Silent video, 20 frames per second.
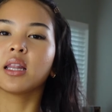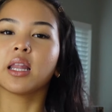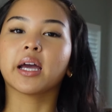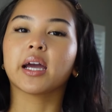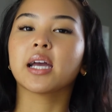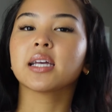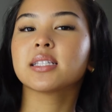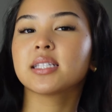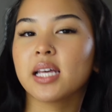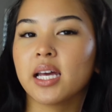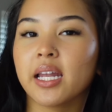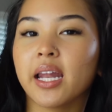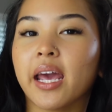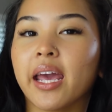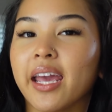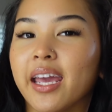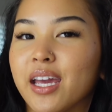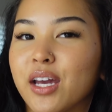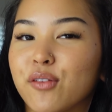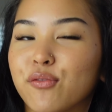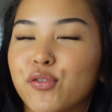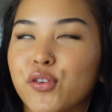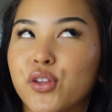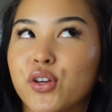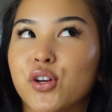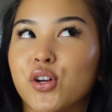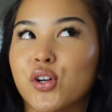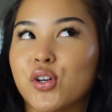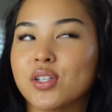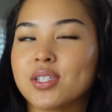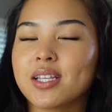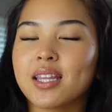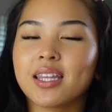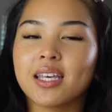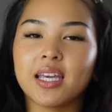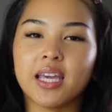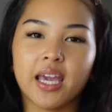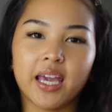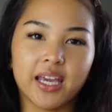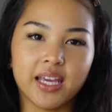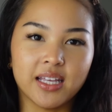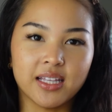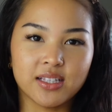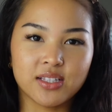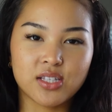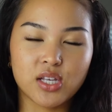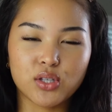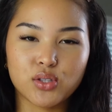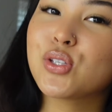Like I said, I am for the girls and the gains.